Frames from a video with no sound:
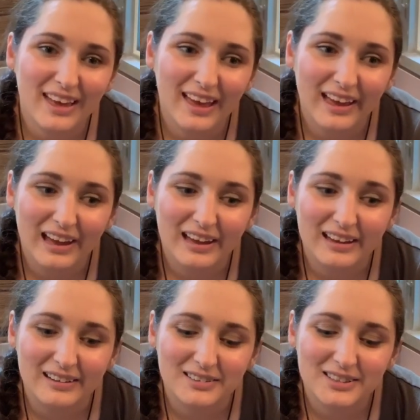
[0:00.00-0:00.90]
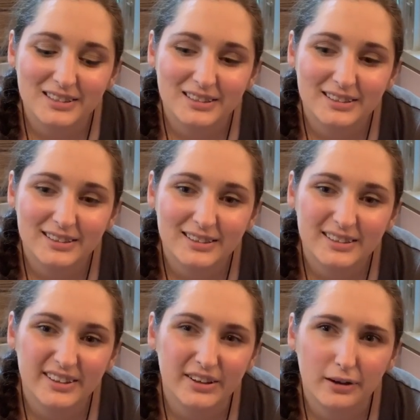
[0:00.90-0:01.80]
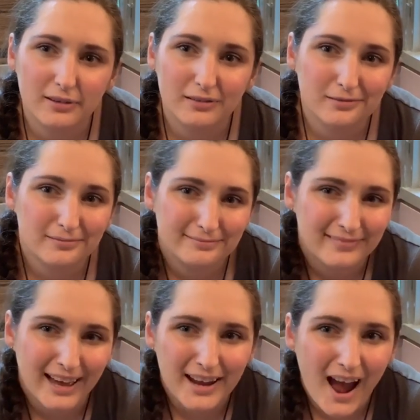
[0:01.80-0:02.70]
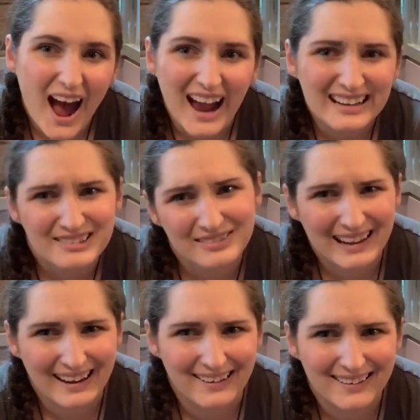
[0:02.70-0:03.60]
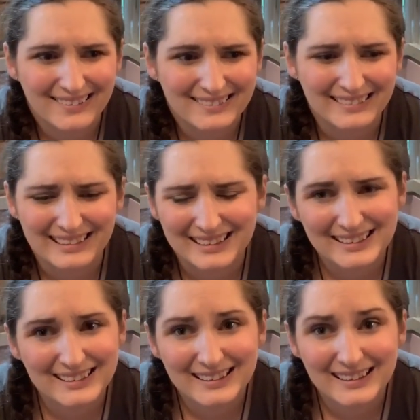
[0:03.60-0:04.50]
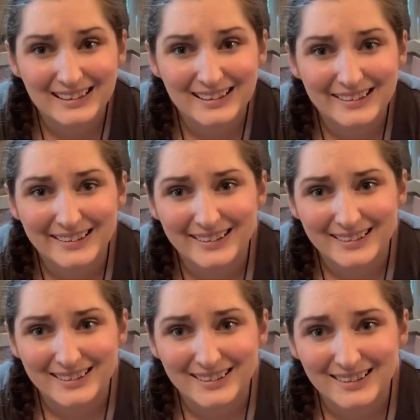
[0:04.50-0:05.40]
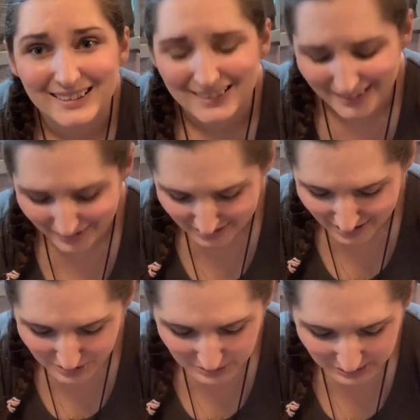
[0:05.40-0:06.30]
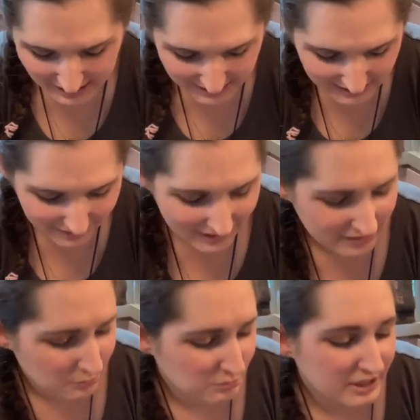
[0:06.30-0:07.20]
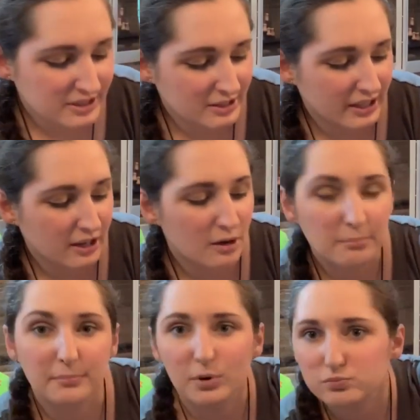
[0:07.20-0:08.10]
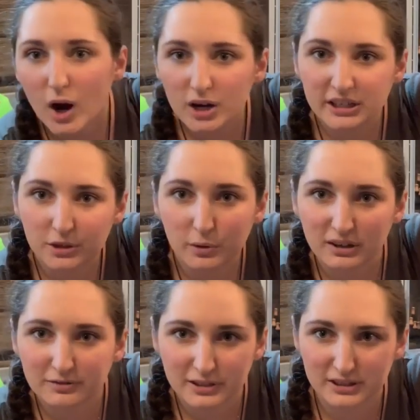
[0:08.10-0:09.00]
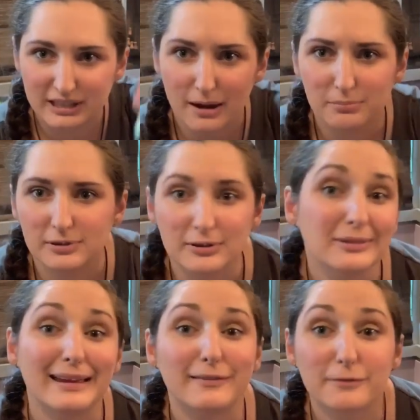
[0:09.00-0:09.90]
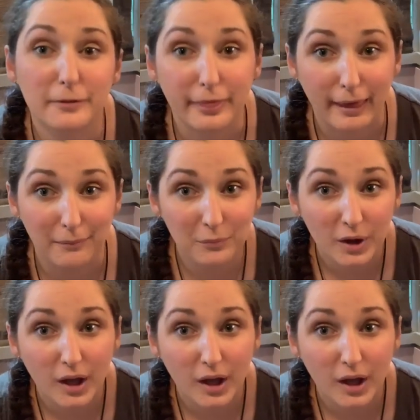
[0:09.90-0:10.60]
And you know, I, I don't care, like, you know, like giving them this like Moroccan oil, for example, like for them,